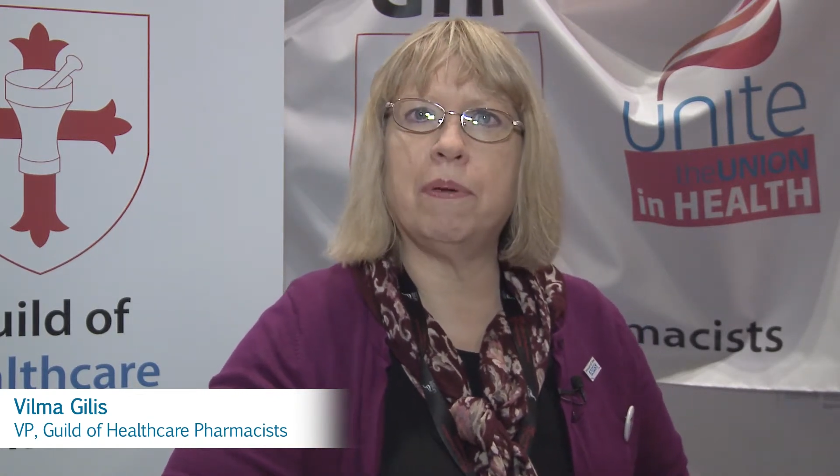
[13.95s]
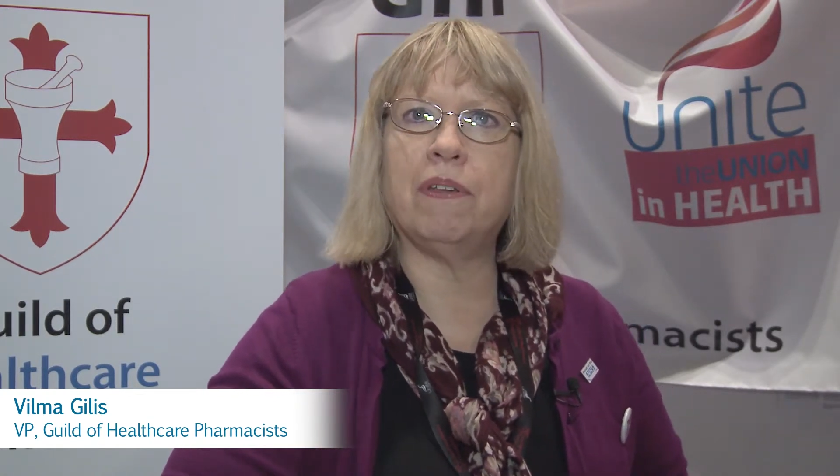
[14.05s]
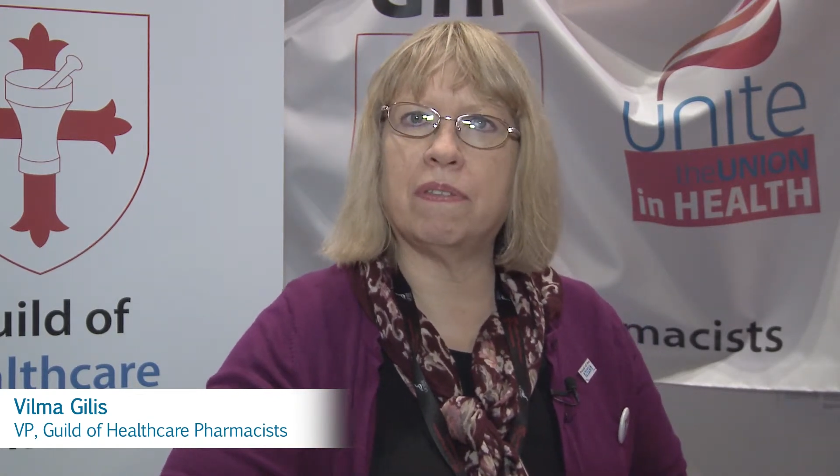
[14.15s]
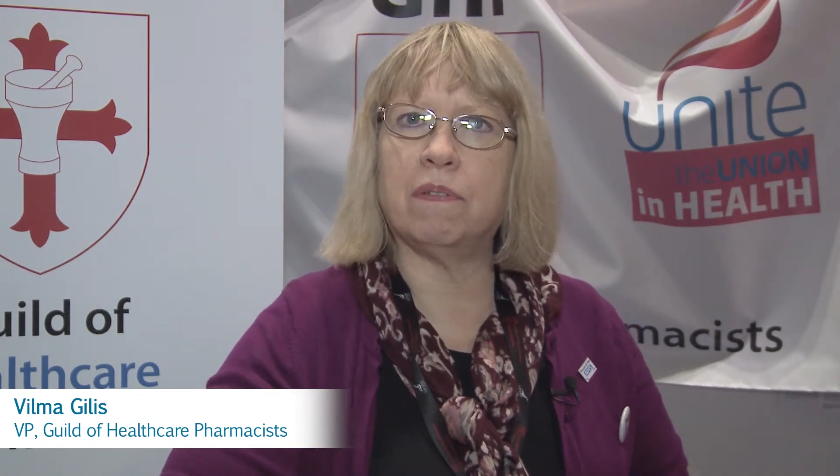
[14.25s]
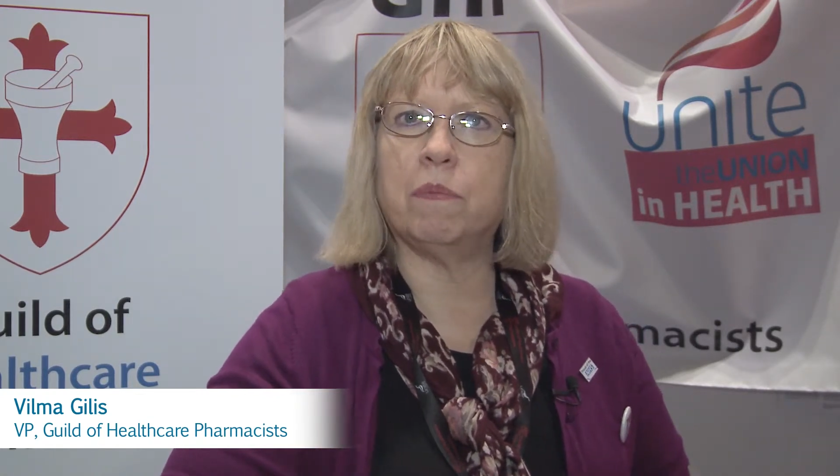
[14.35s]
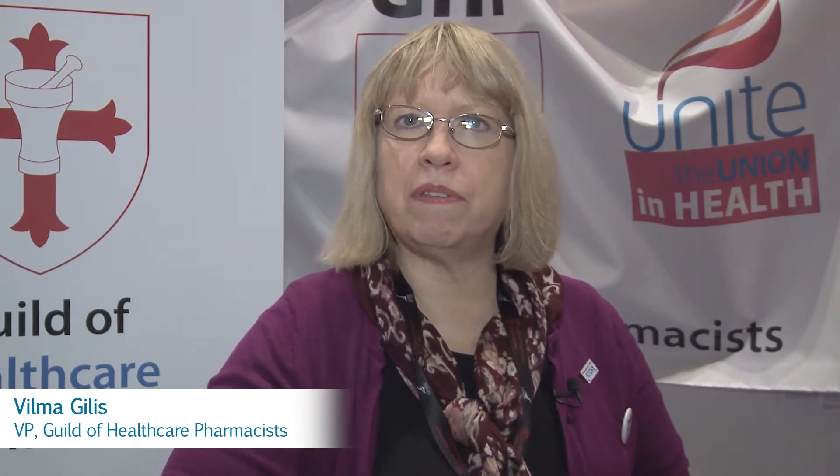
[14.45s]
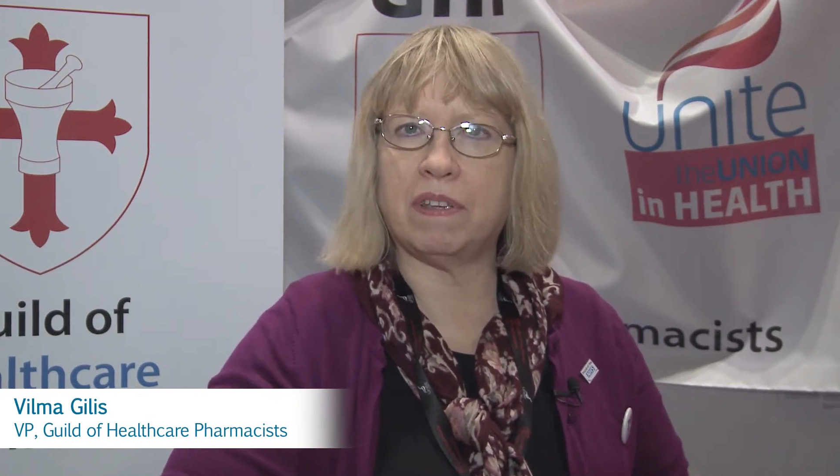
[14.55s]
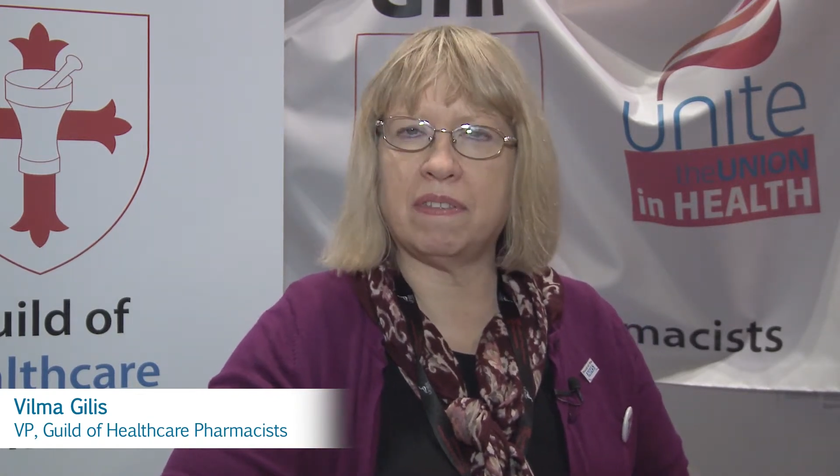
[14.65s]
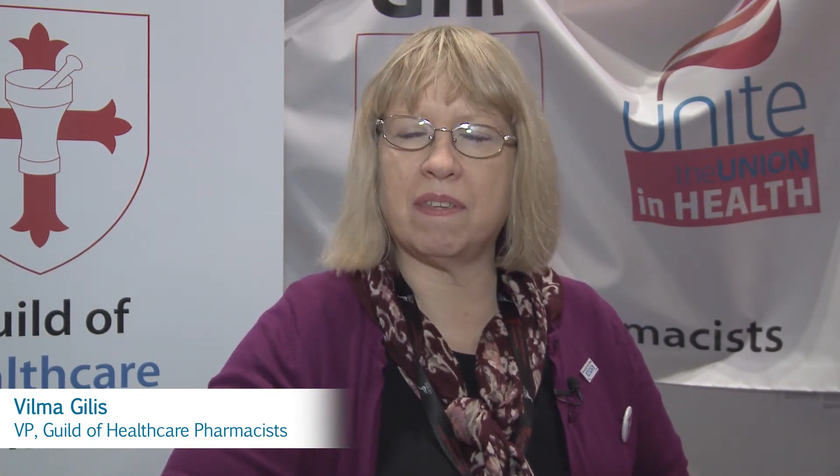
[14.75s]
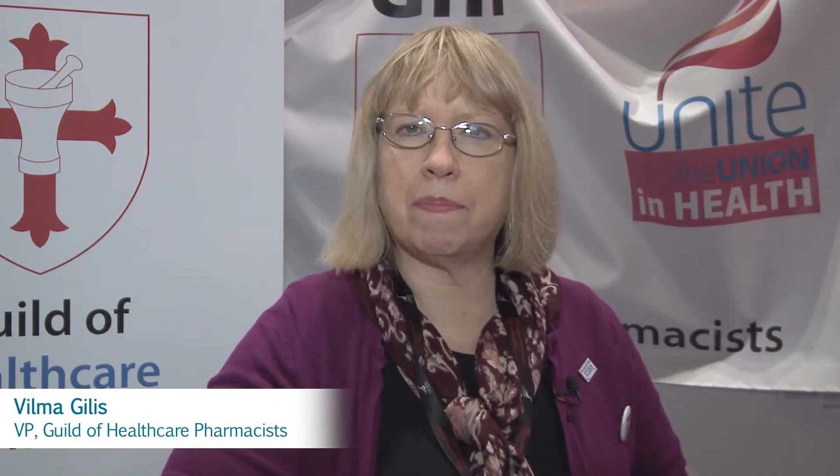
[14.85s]
person would
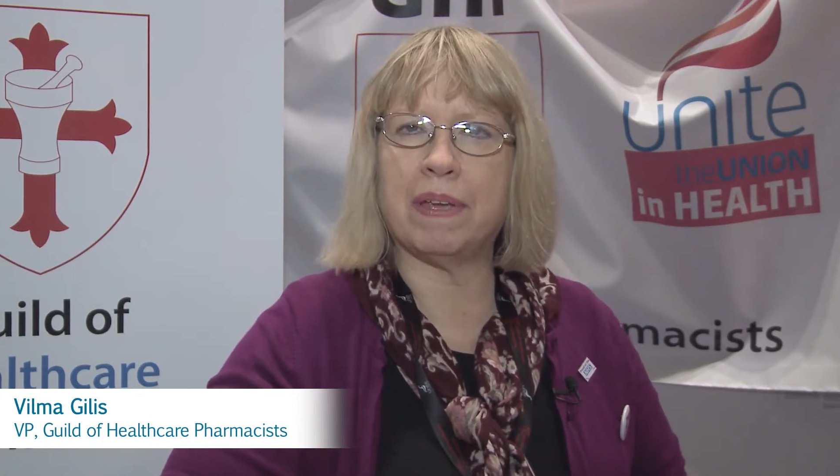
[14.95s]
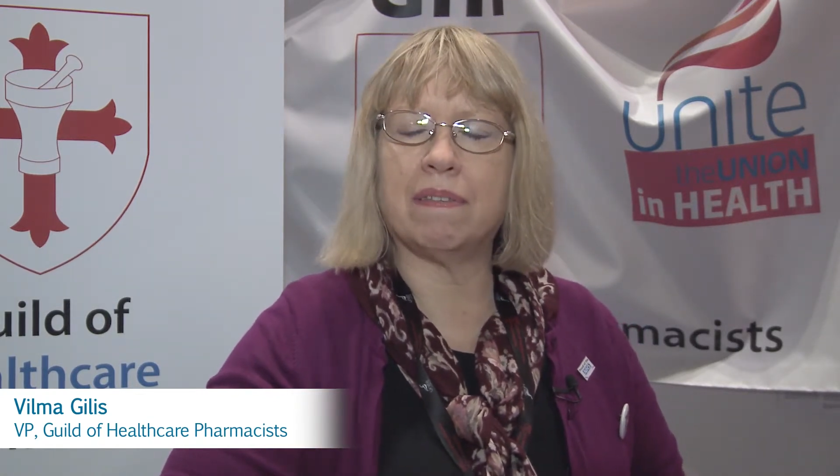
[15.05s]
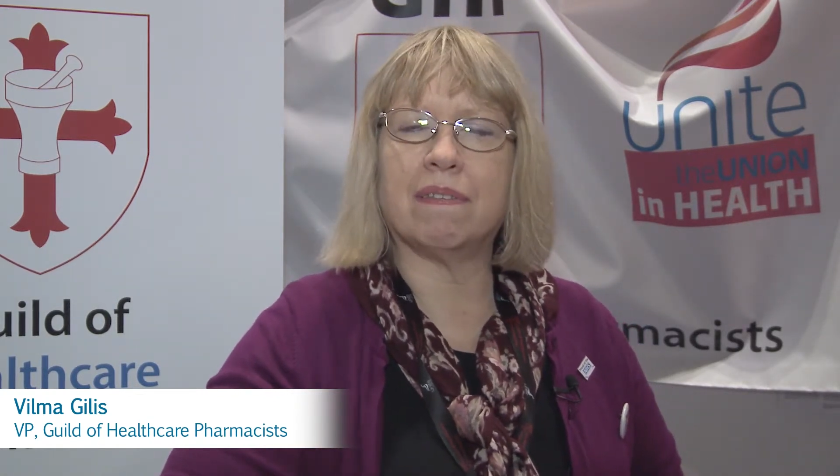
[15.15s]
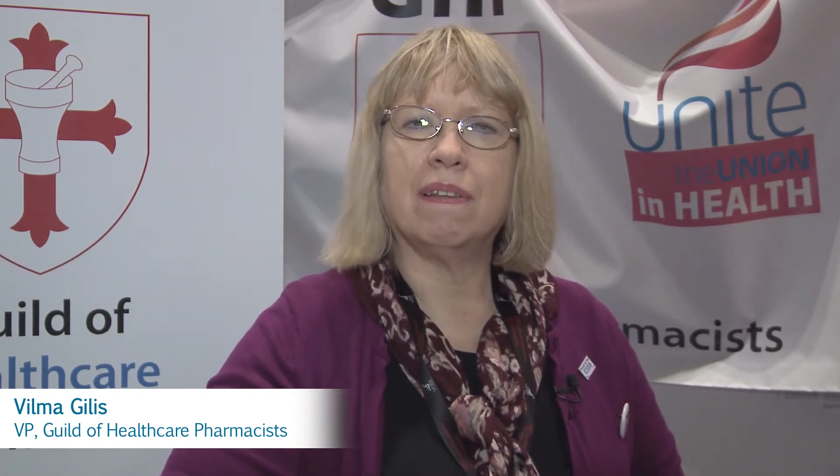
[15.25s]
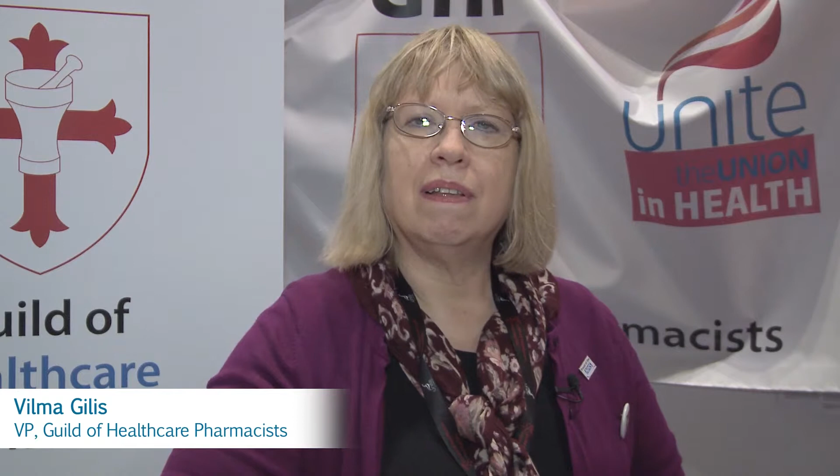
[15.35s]
exhibit.